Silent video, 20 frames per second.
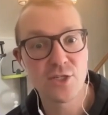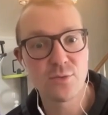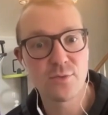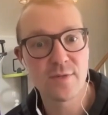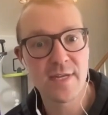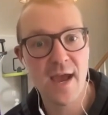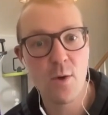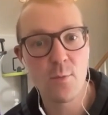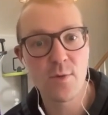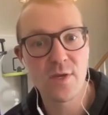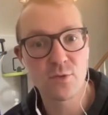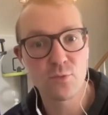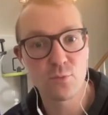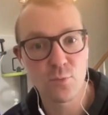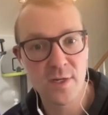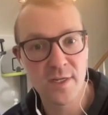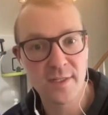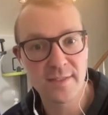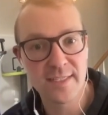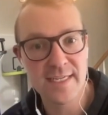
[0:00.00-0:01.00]
Now we could
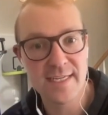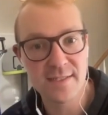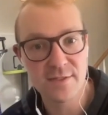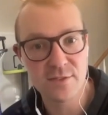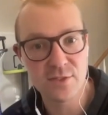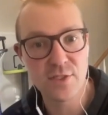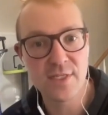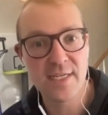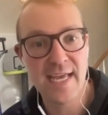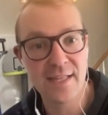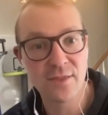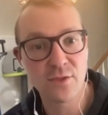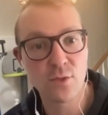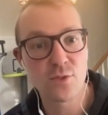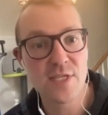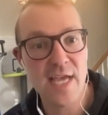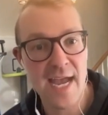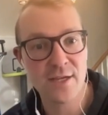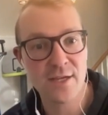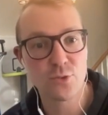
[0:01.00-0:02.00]
really get those
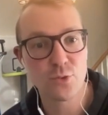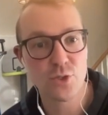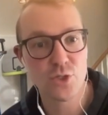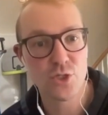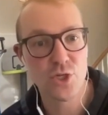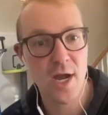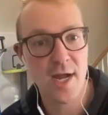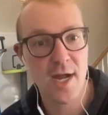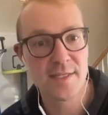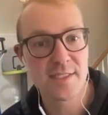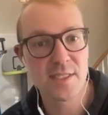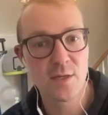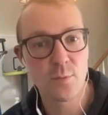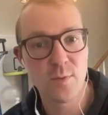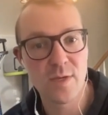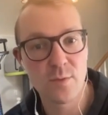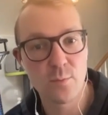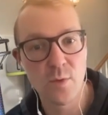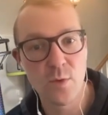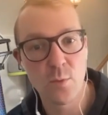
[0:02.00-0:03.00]
extra shots that we
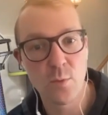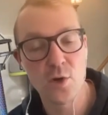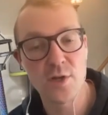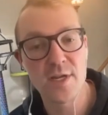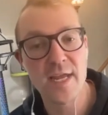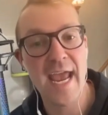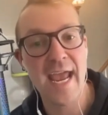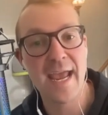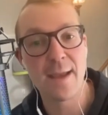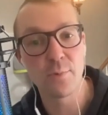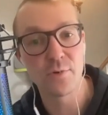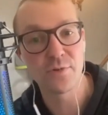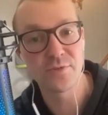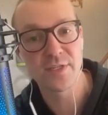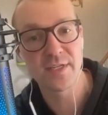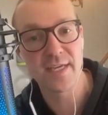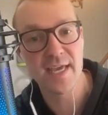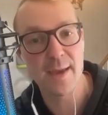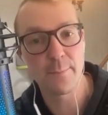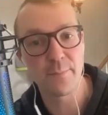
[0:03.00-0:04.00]
weren't able to
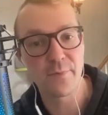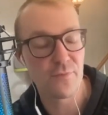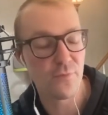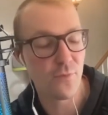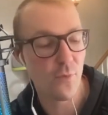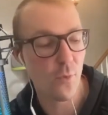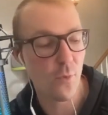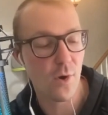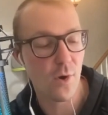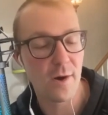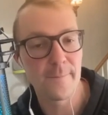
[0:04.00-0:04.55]
get before.